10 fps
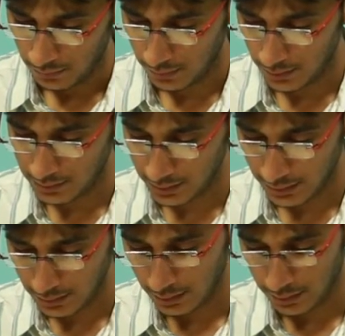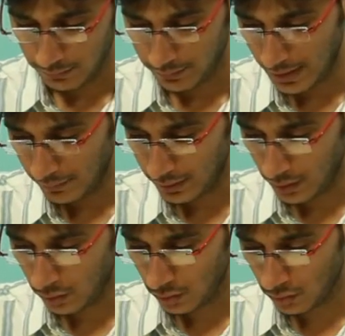First thing that we
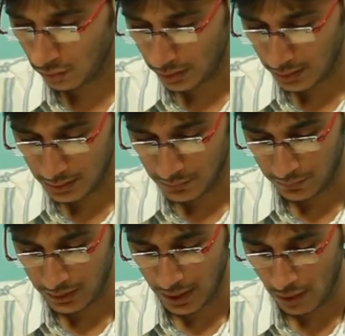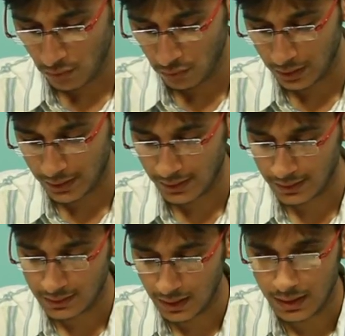have to do is we have to
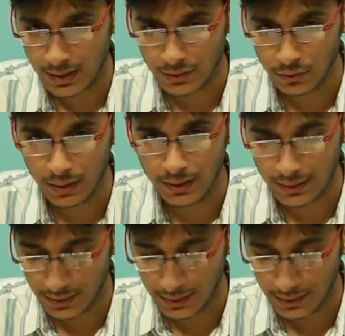connect this ultrasonic